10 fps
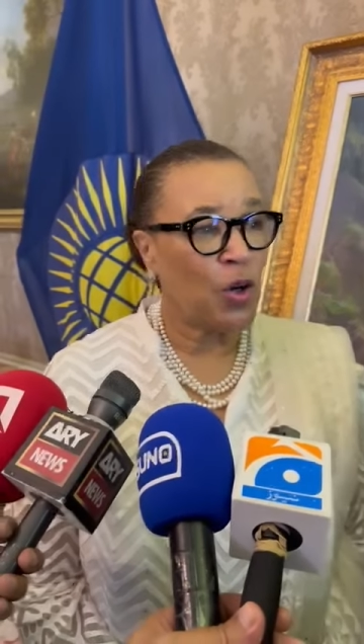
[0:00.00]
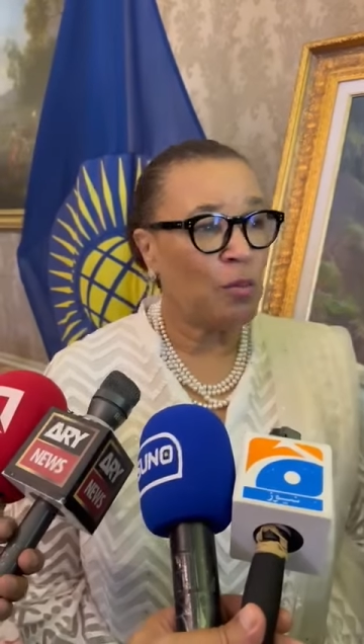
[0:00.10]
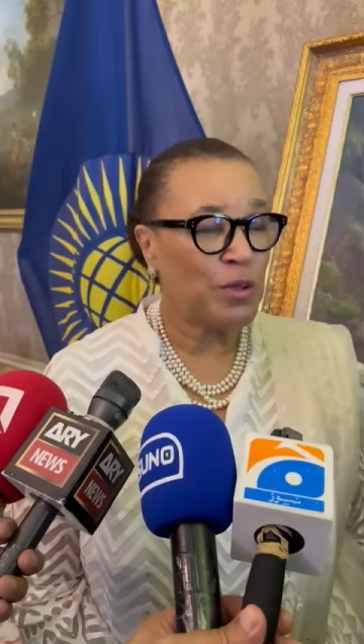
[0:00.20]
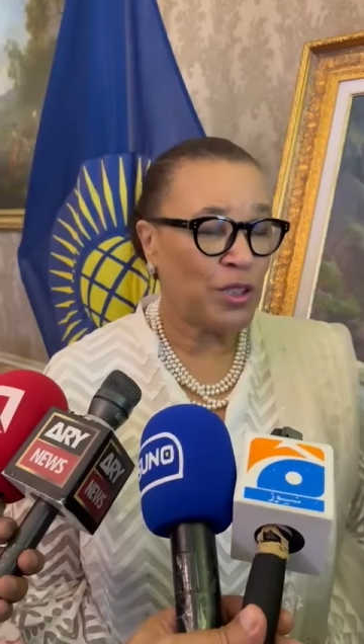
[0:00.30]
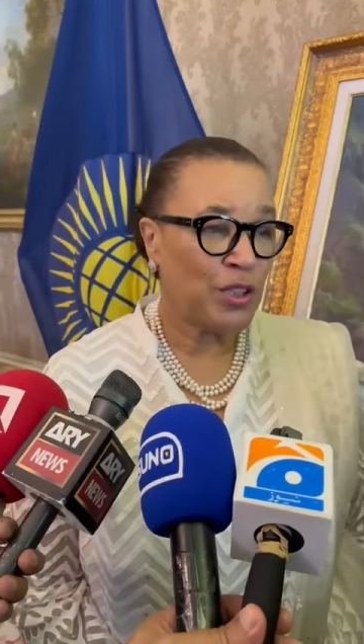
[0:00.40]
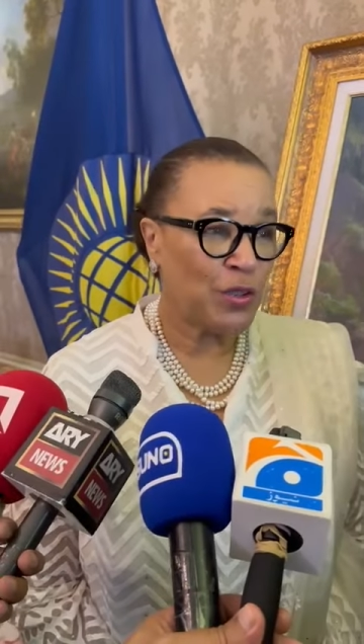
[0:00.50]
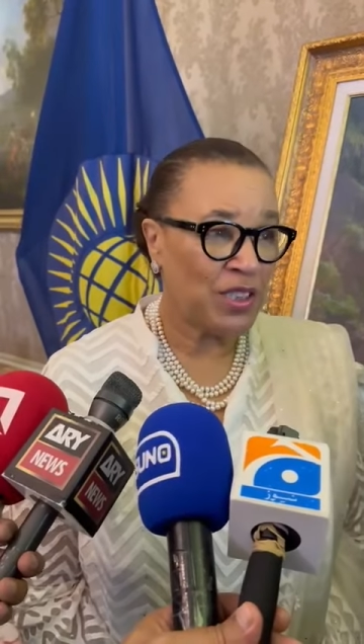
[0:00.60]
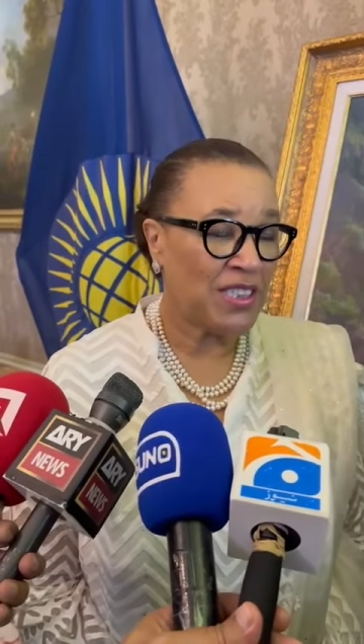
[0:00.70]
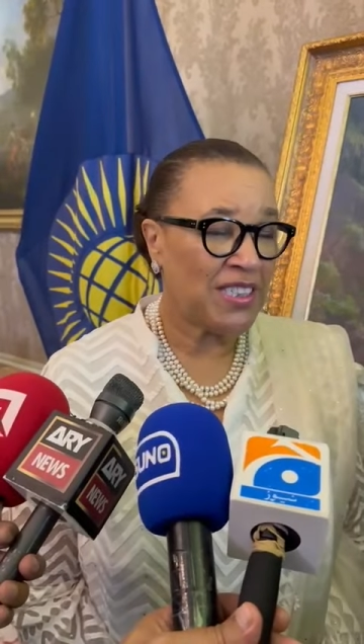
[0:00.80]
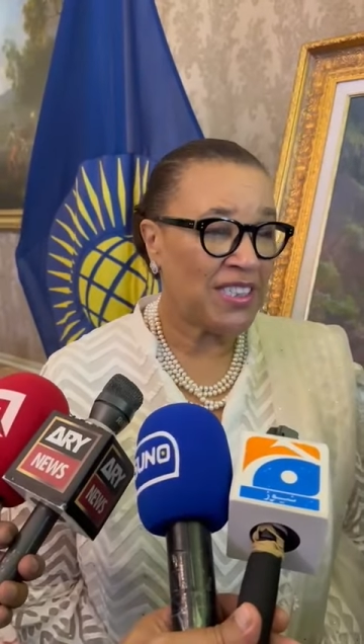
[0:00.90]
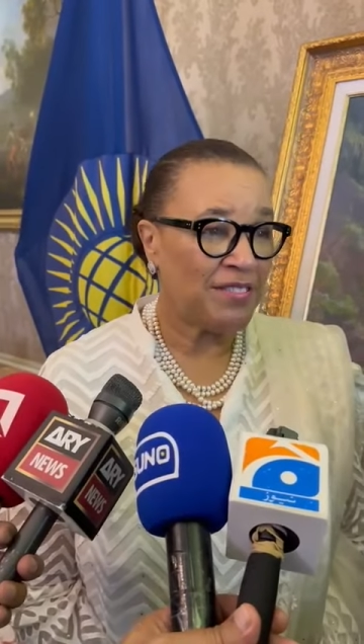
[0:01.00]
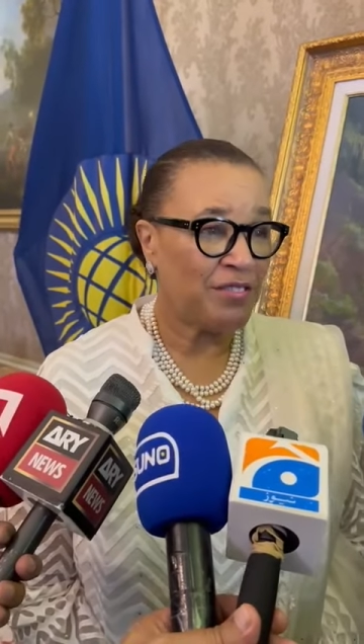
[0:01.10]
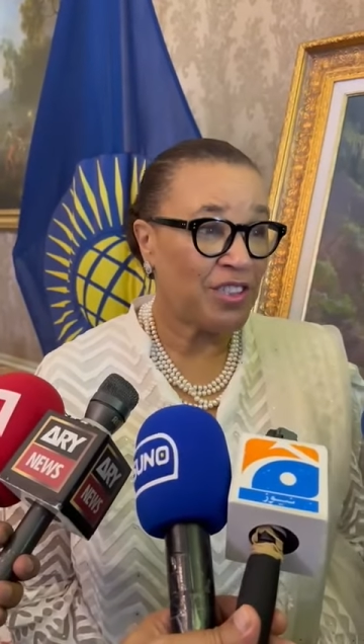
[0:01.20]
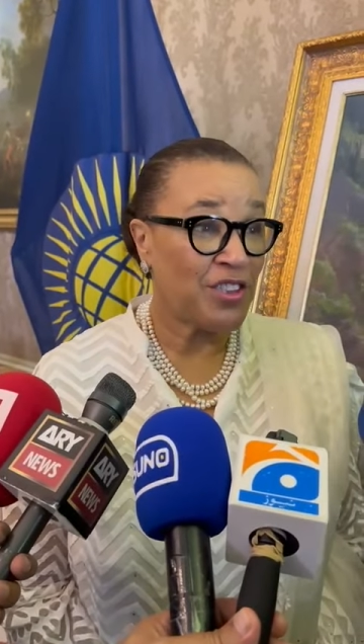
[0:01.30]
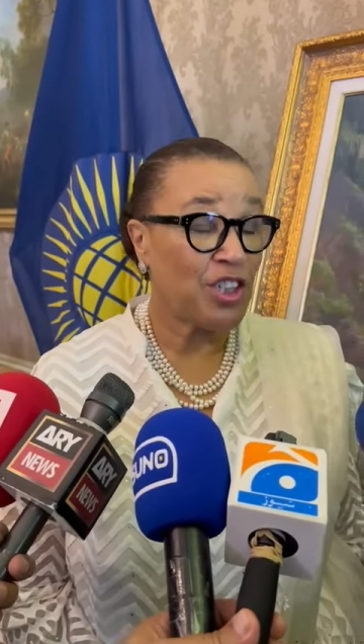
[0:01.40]
opportunity for
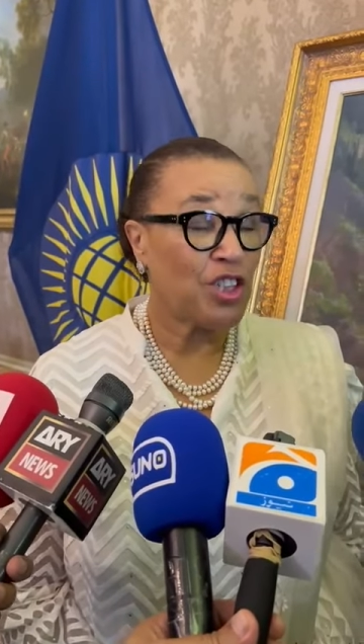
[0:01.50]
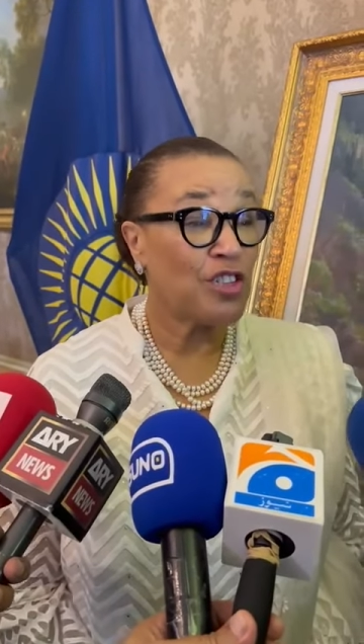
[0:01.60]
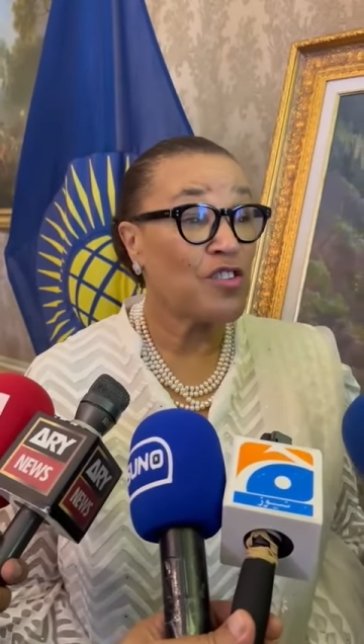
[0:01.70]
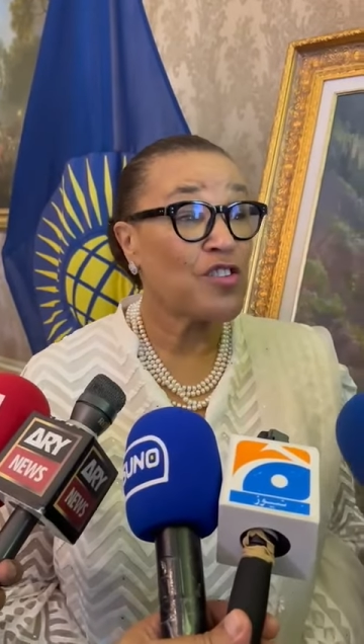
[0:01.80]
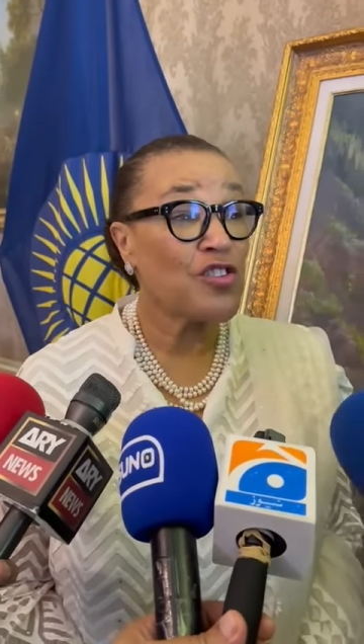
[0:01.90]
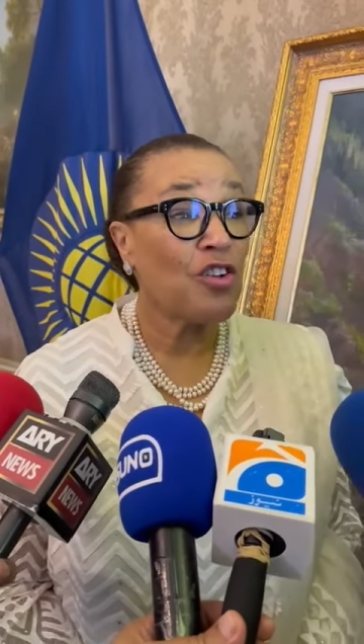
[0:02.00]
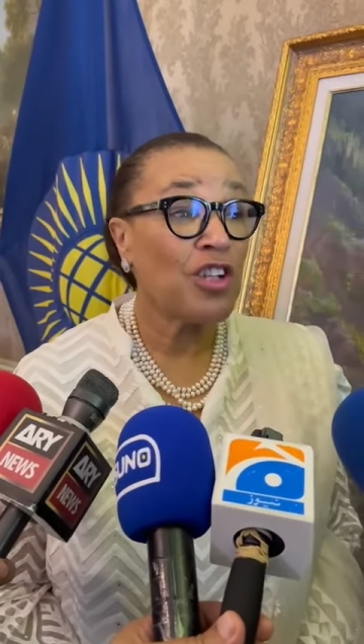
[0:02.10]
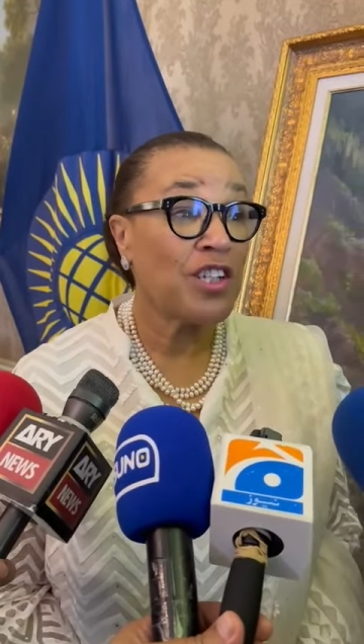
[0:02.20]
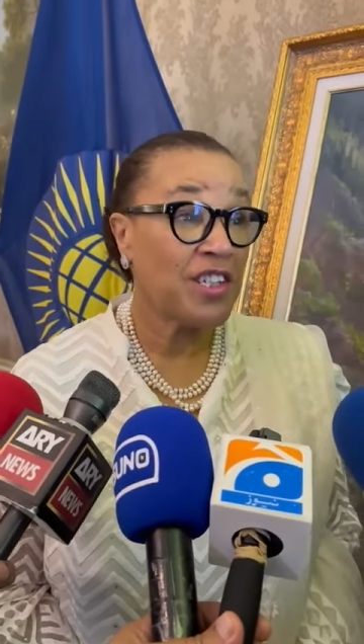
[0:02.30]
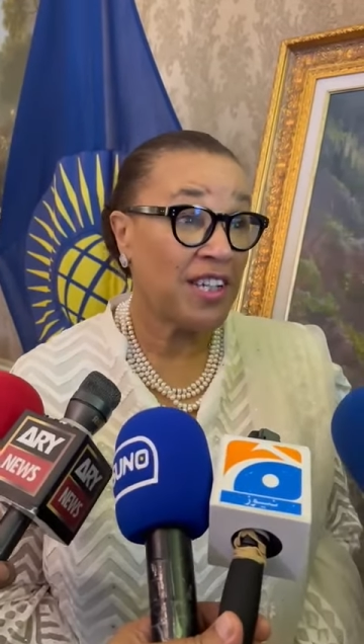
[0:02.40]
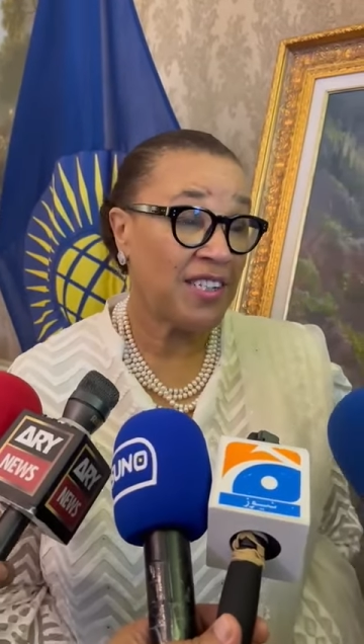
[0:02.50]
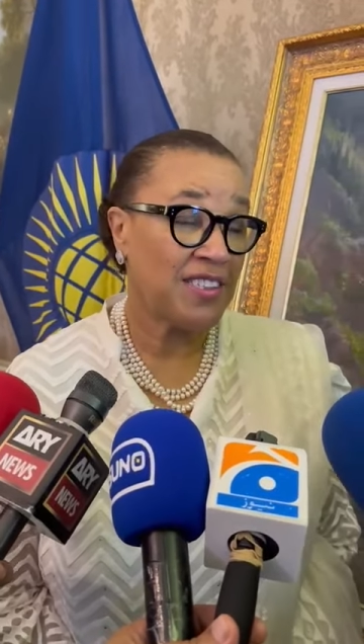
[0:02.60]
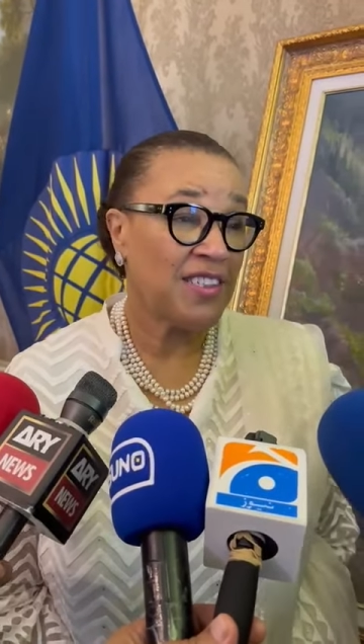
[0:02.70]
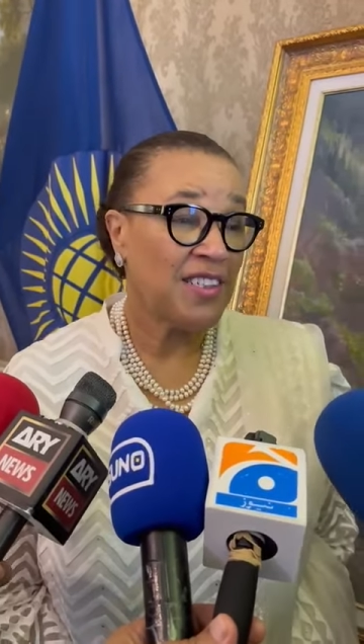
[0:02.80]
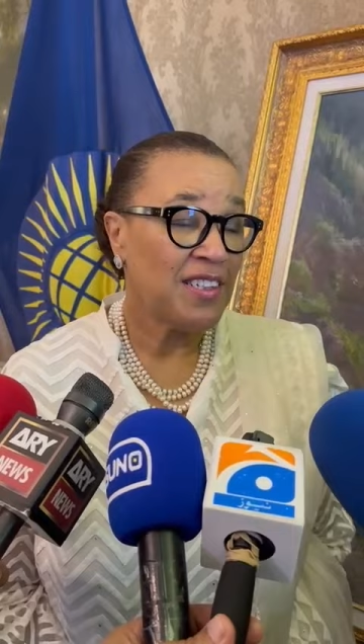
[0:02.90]
us to consolidate
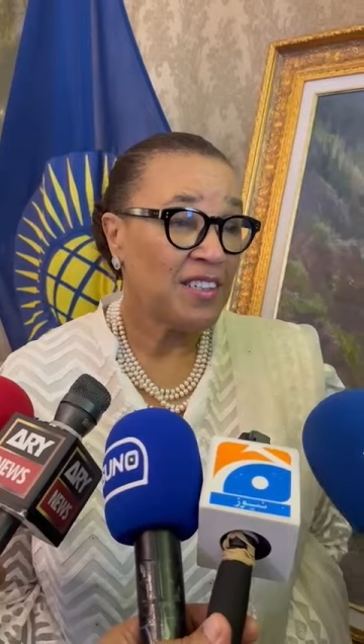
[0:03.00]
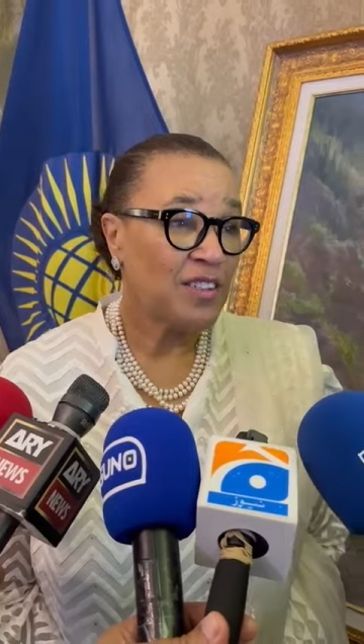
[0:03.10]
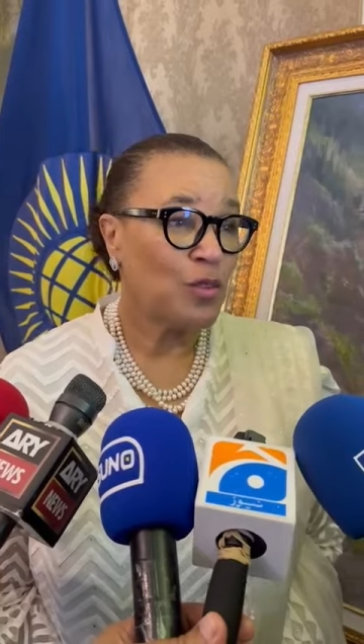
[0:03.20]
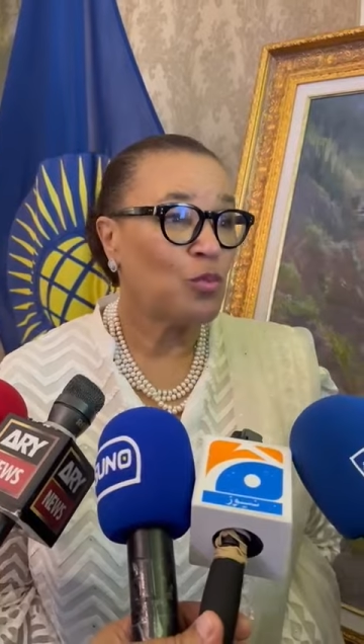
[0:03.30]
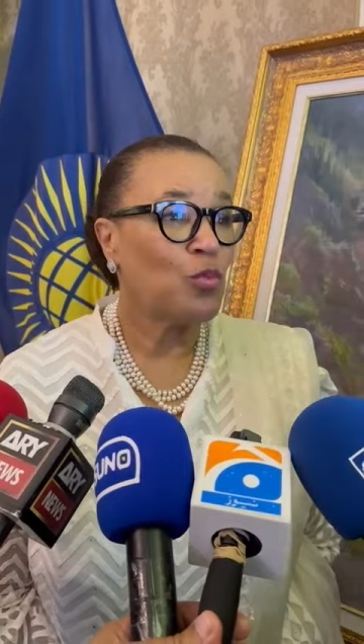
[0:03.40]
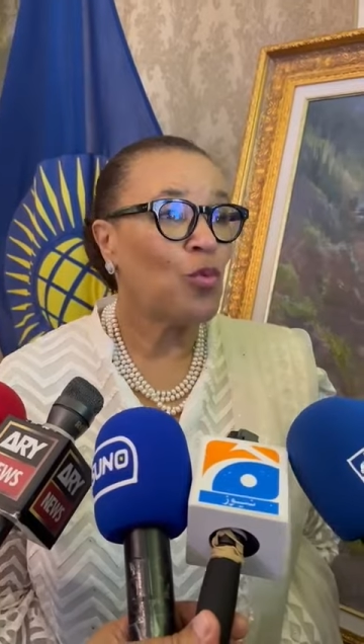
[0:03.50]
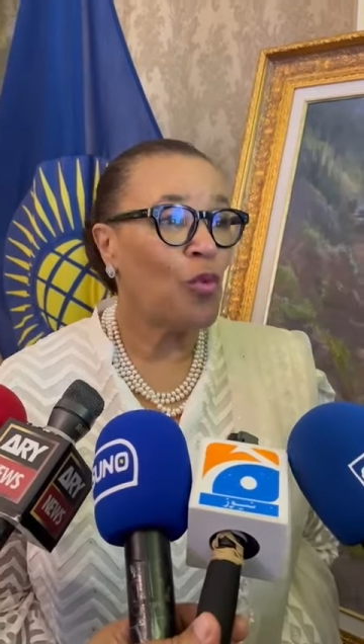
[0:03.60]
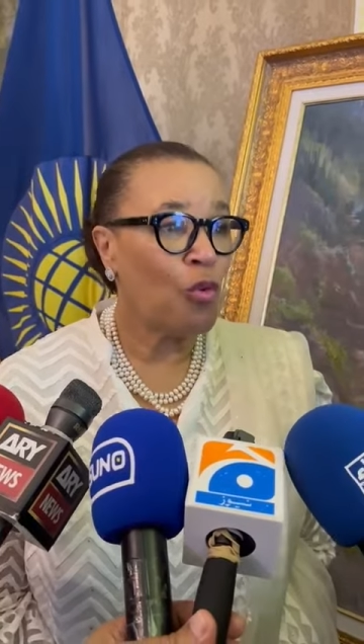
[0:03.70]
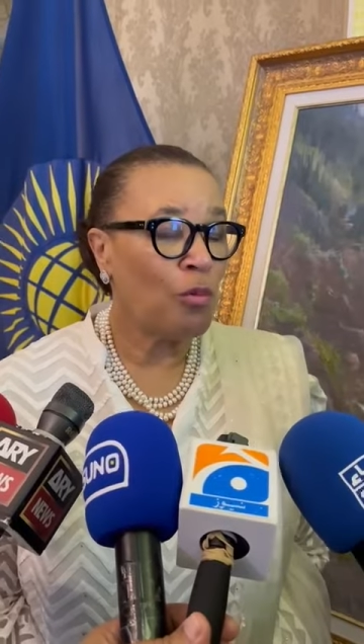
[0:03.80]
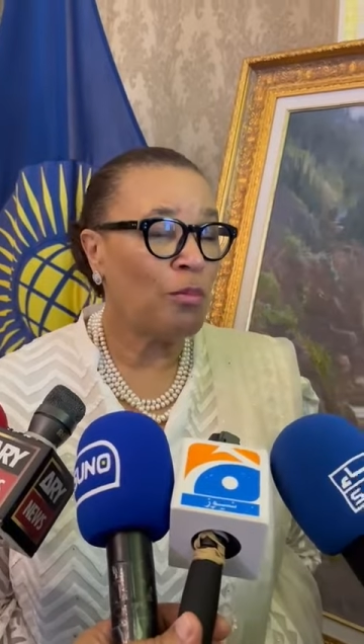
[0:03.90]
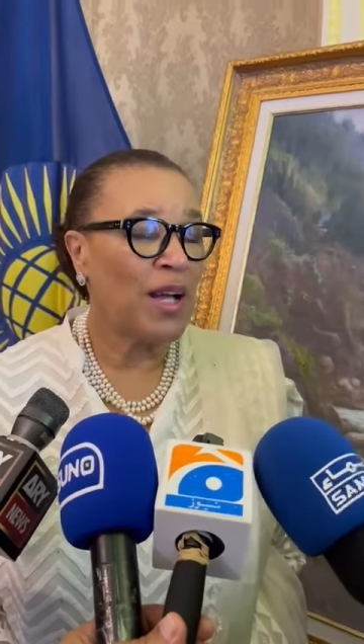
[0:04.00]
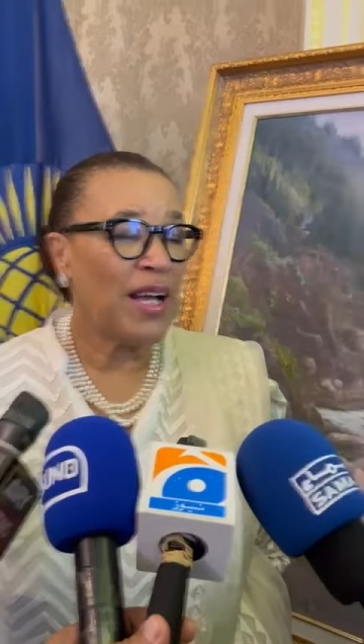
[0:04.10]
the warm